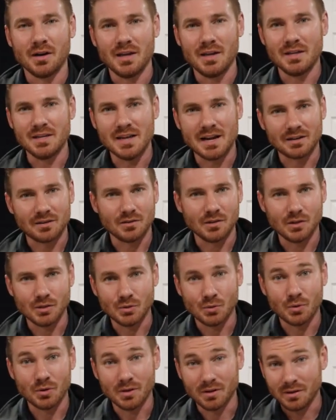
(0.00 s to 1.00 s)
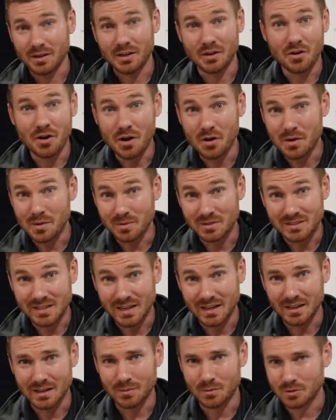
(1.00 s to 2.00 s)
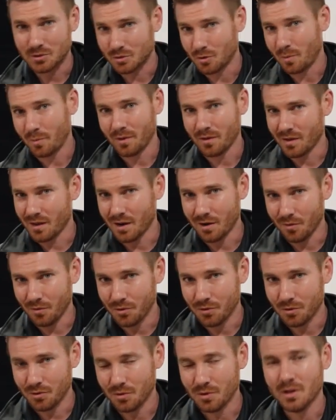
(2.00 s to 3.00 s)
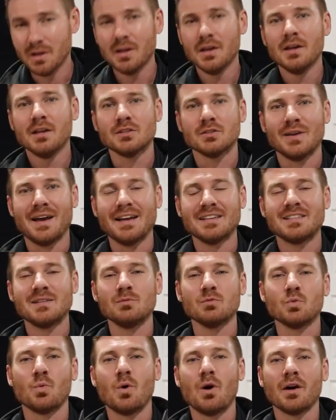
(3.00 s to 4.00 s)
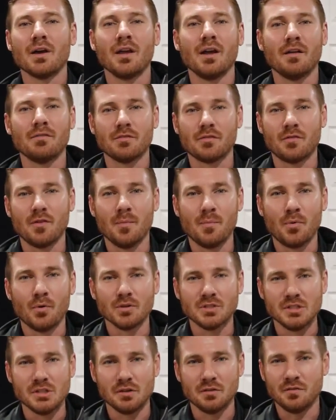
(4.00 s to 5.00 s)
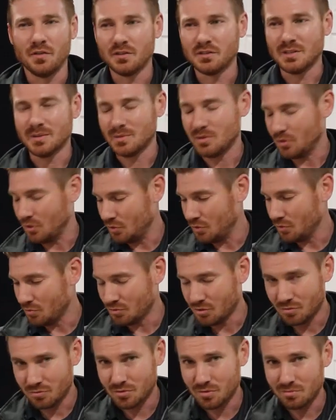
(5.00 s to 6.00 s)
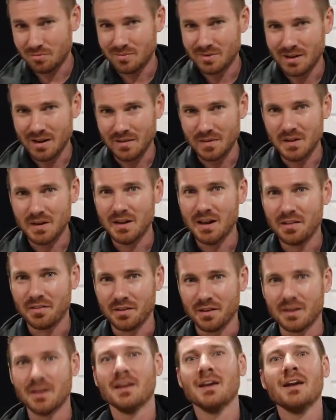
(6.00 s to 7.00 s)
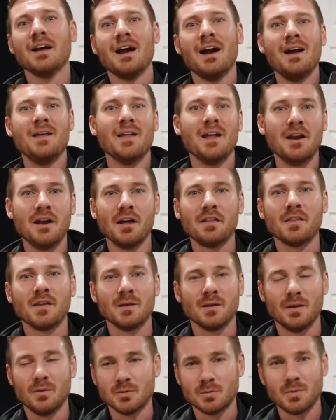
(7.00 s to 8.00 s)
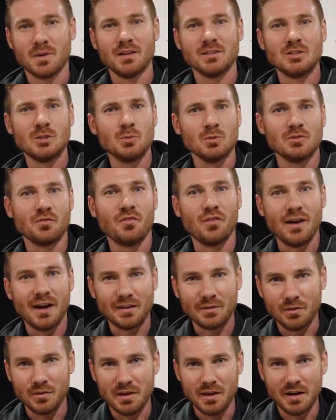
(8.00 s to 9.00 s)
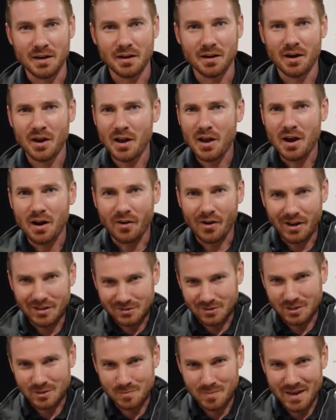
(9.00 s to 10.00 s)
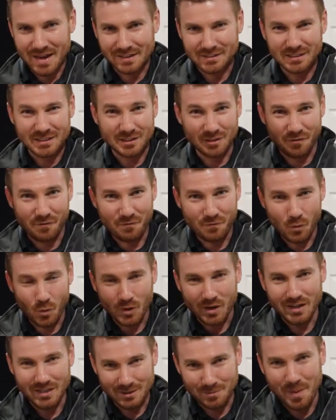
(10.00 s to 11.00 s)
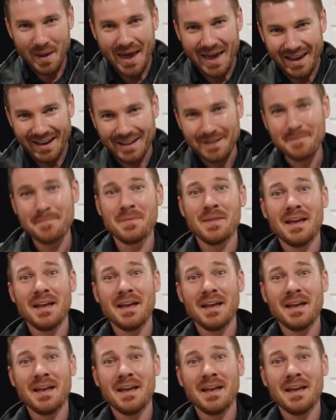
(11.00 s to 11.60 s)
He knocked on the door to let her know he was taking it, which normally they don't do. So as he was walking off the front porch, he heard footsteps. He heard doom, doom, doom, and then nothing. And that nothing was because she was flying through the air, lands on his back, sticks a fork in his back.